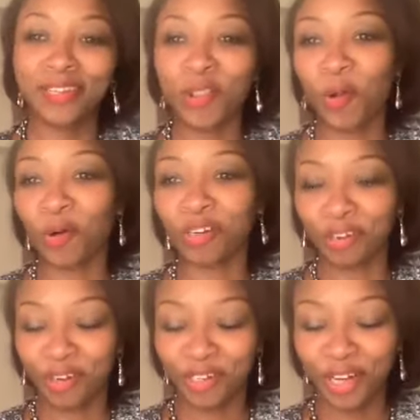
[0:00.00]
Lord
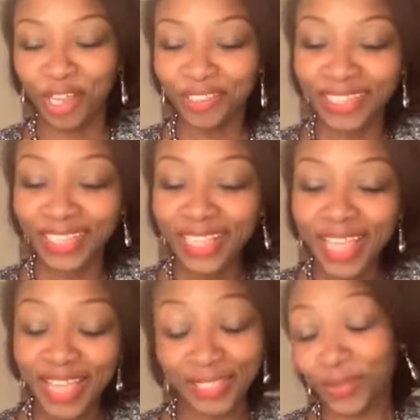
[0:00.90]
or not.
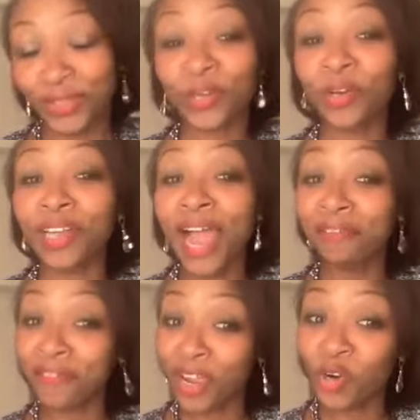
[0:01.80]
I, and so it's I, called
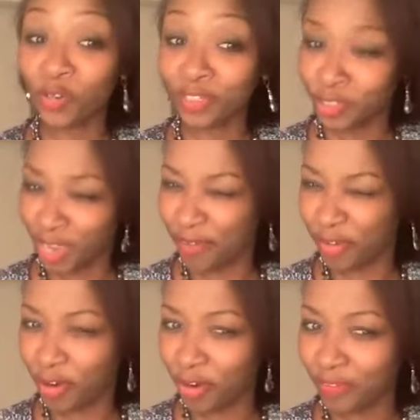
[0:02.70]
Alpha Course. Do, have
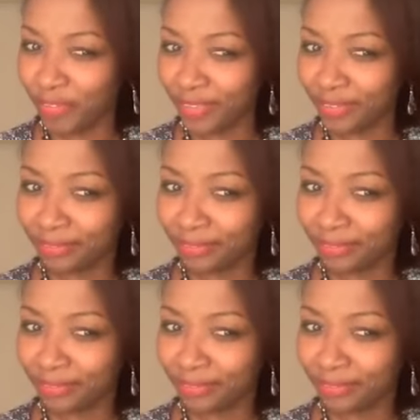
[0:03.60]
you heard of it?